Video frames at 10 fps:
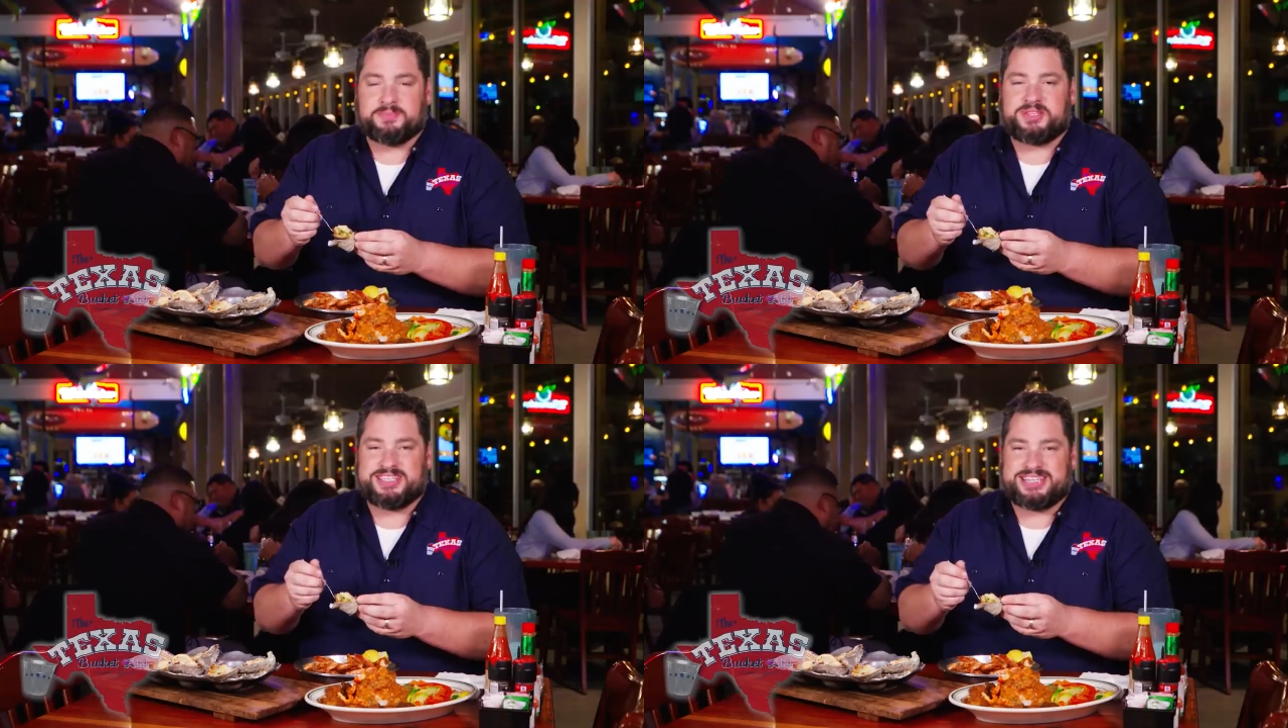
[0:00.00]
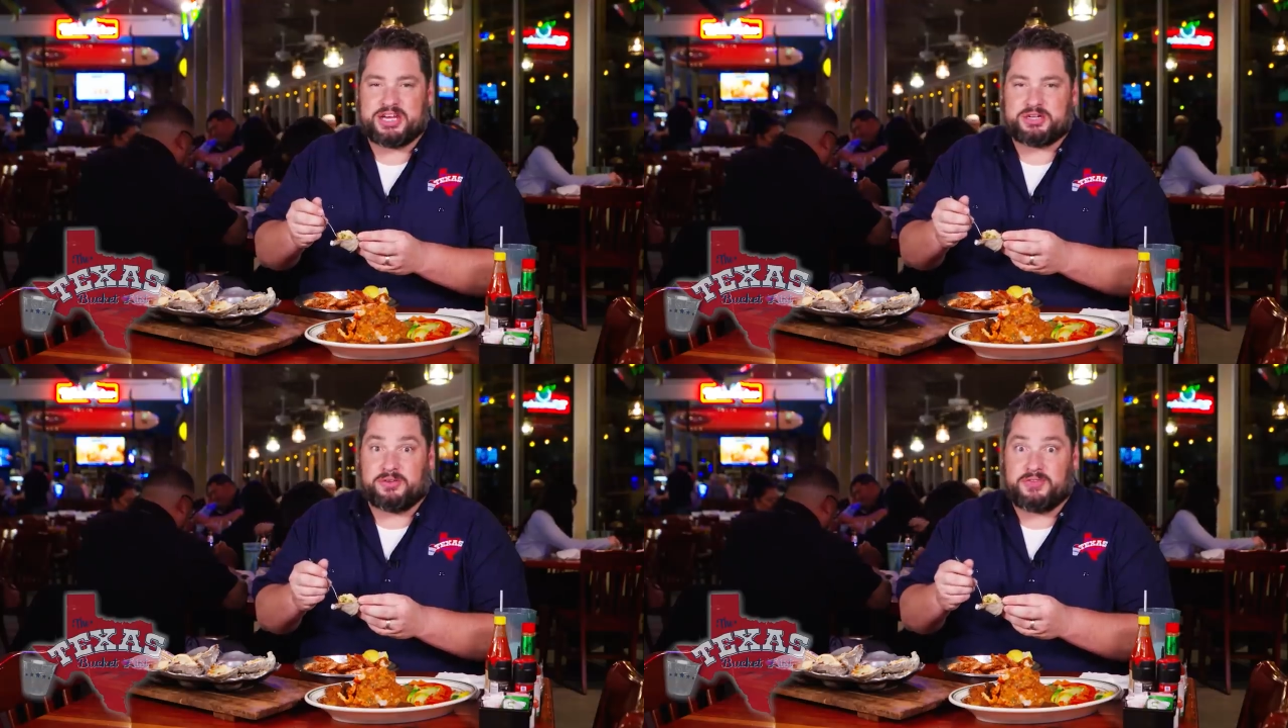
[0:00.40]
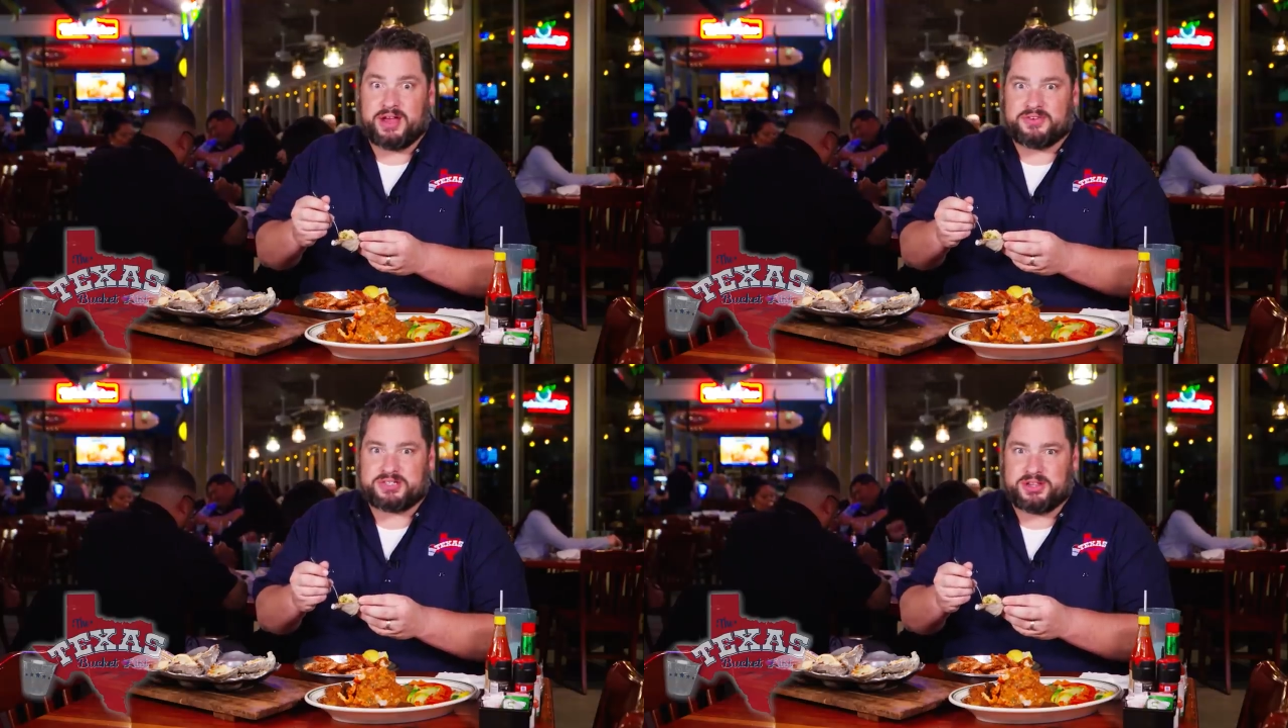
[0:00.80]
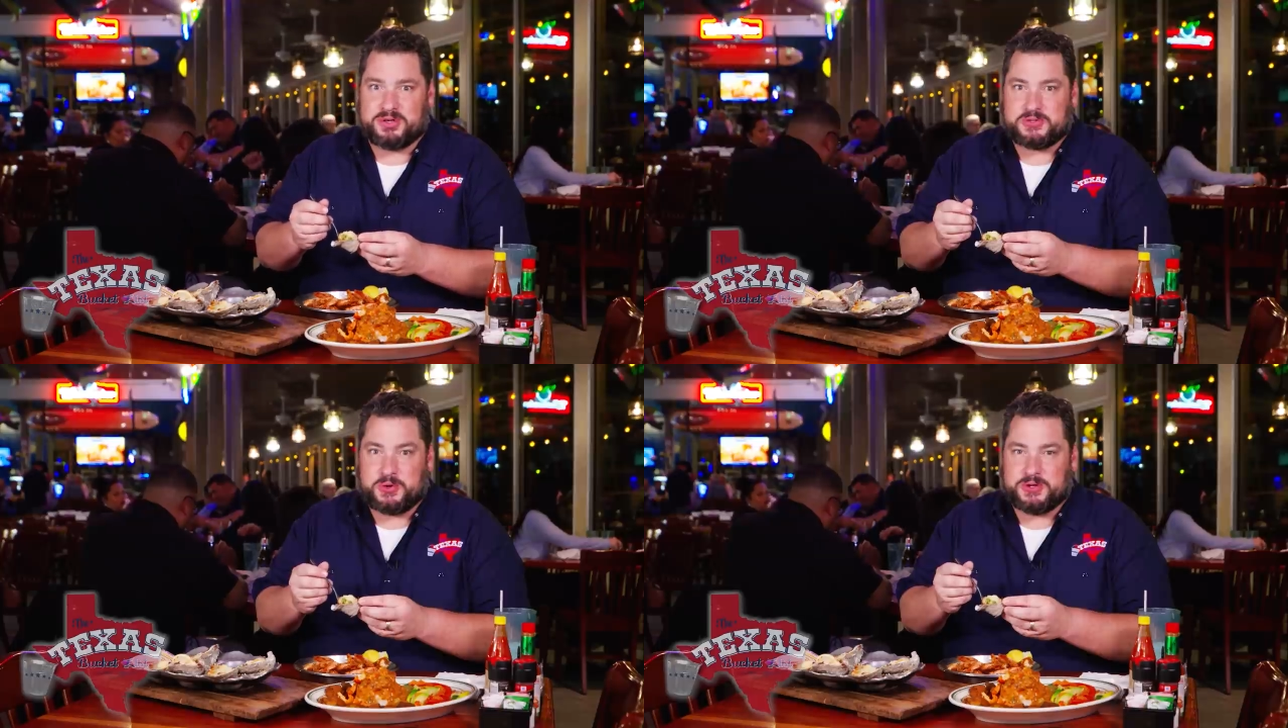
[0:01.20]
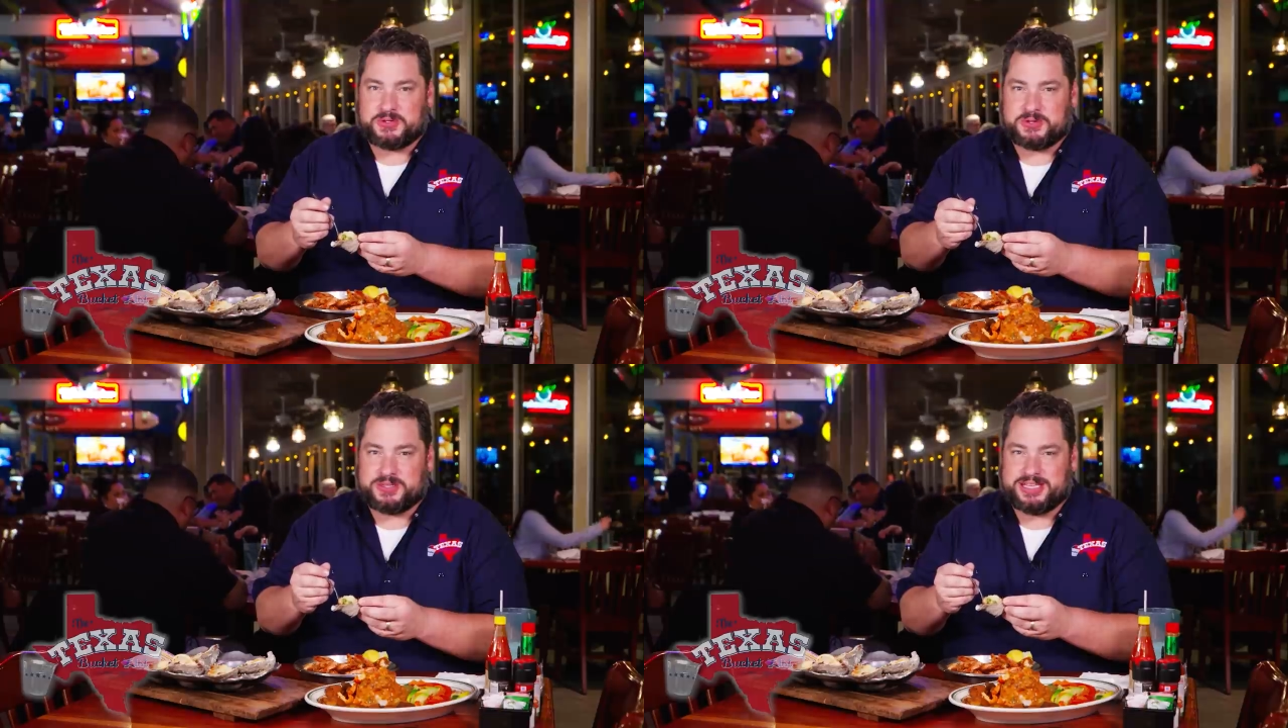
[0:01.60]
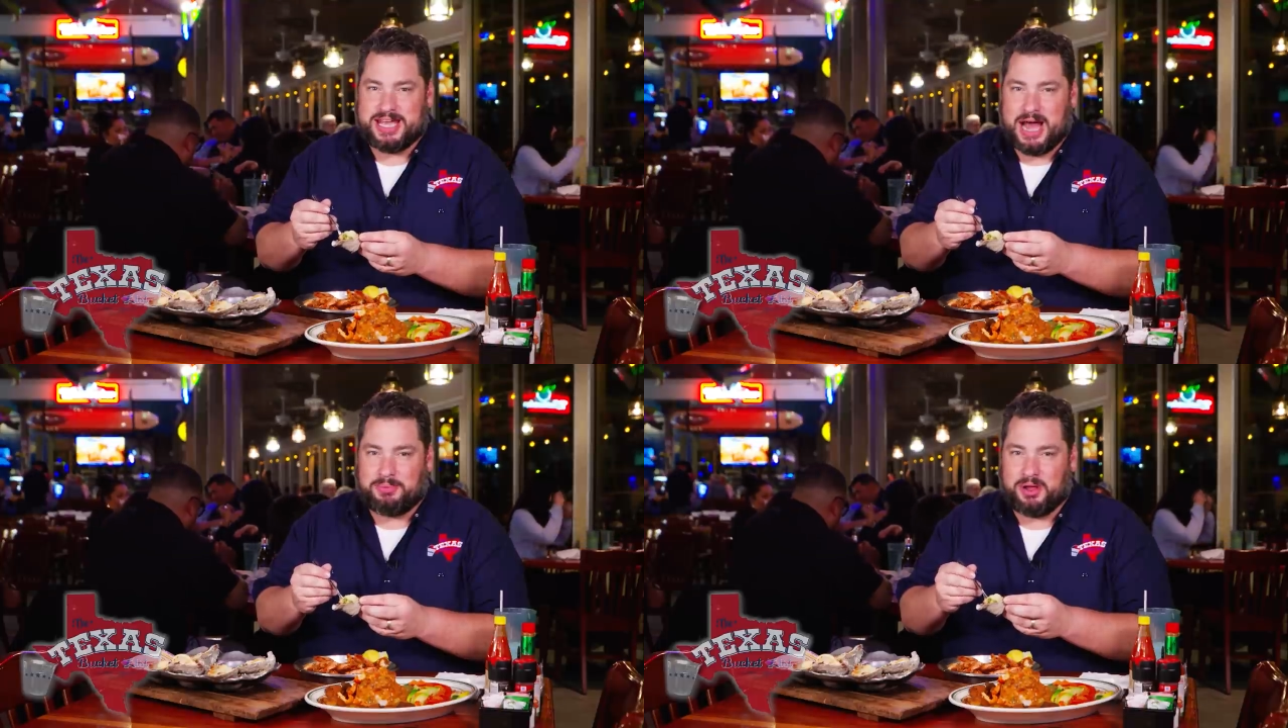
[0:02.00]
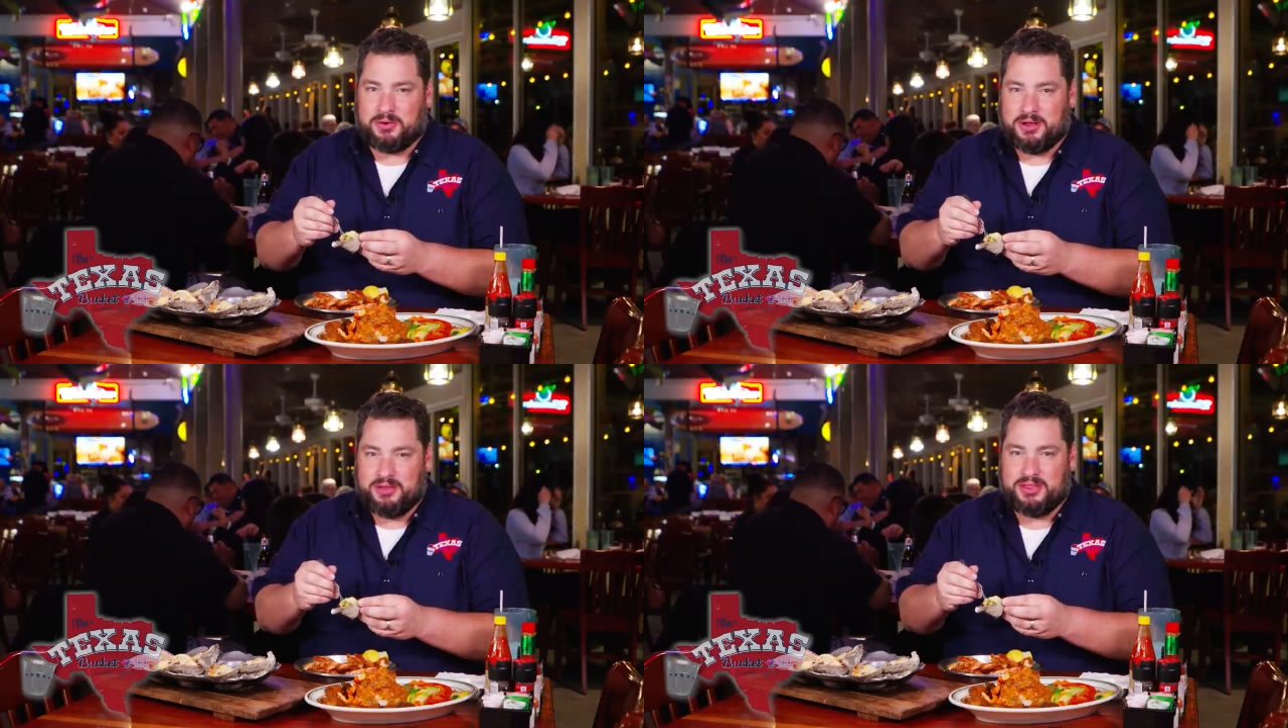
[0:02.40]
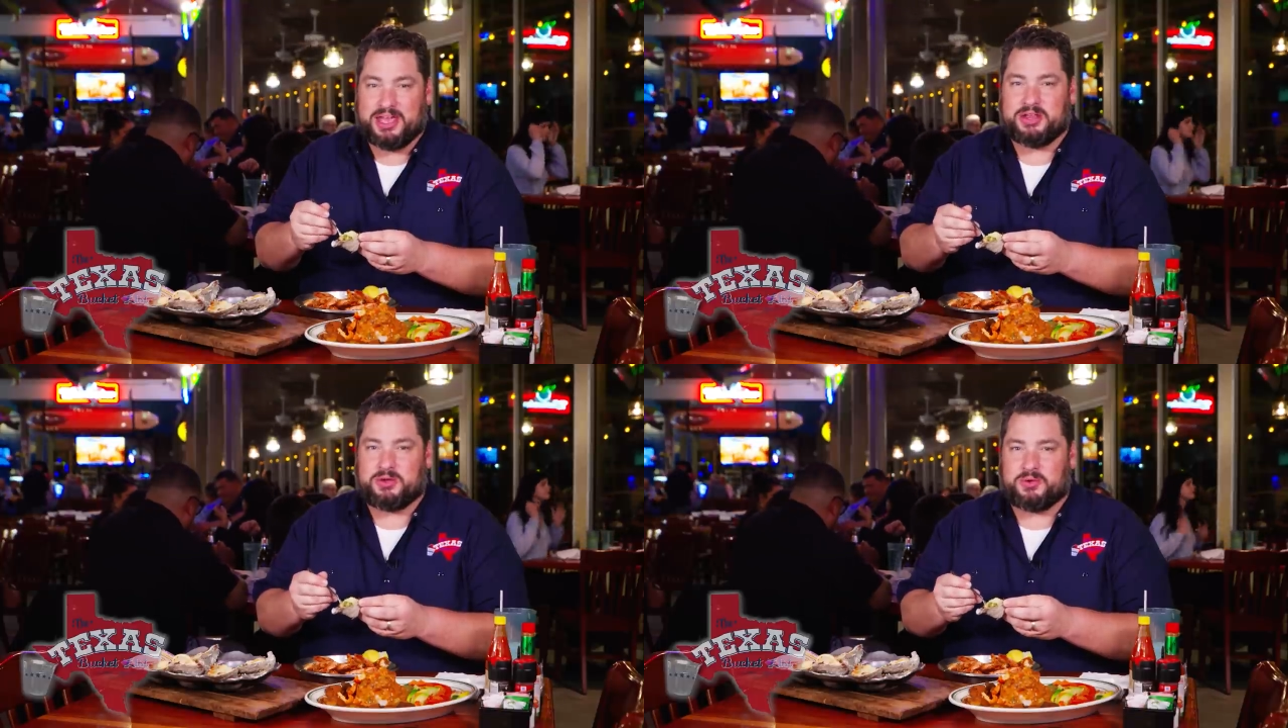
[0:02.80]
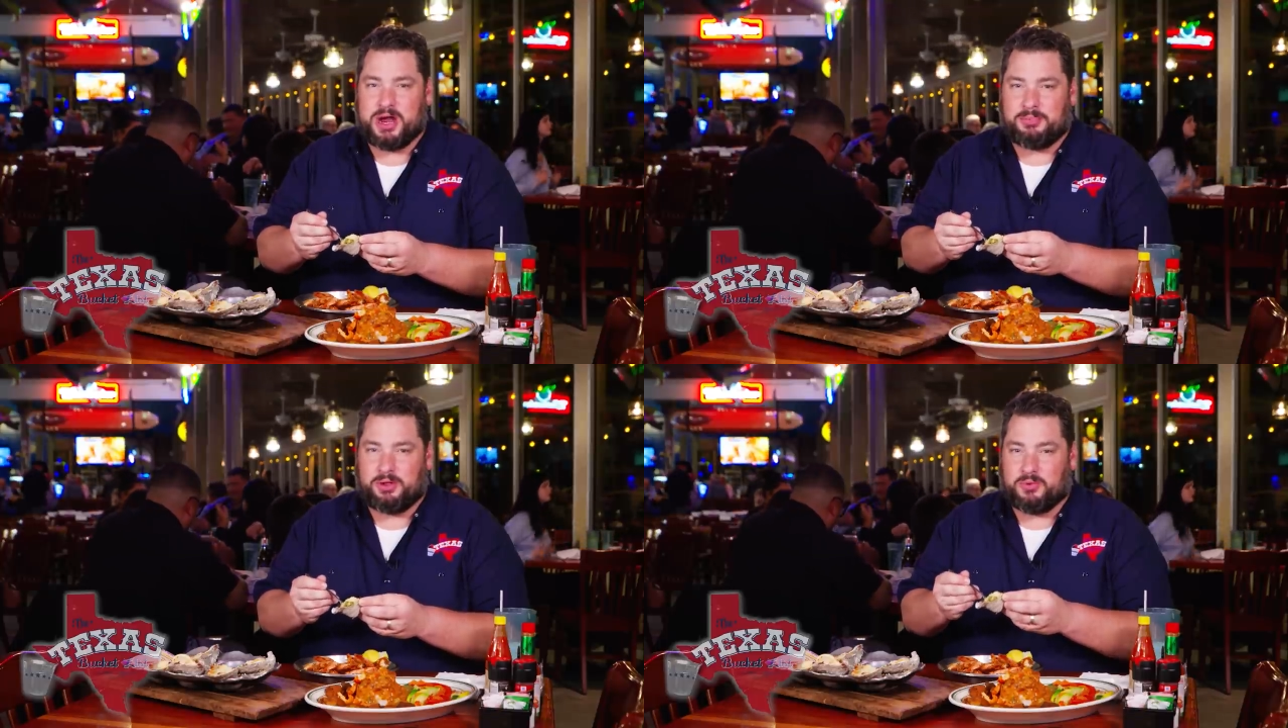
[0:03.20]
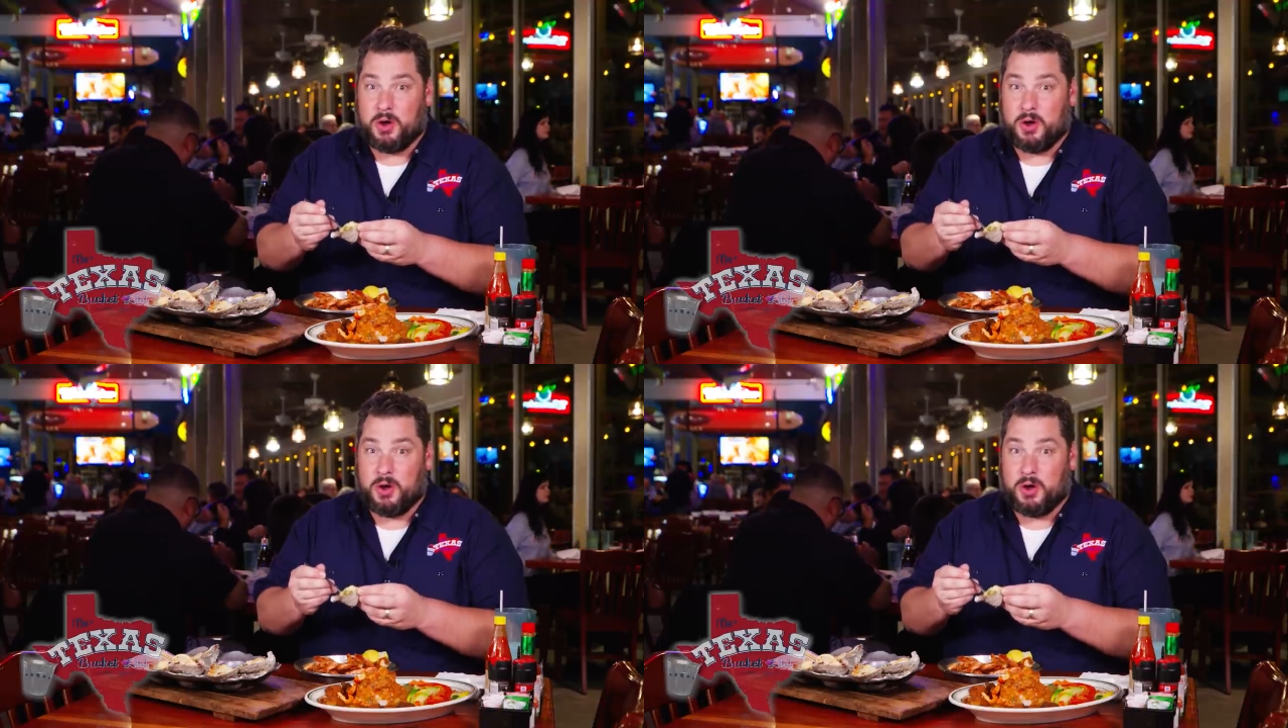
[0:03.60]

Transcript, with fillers: some sensational flavors on those oysters Diablo. The incredible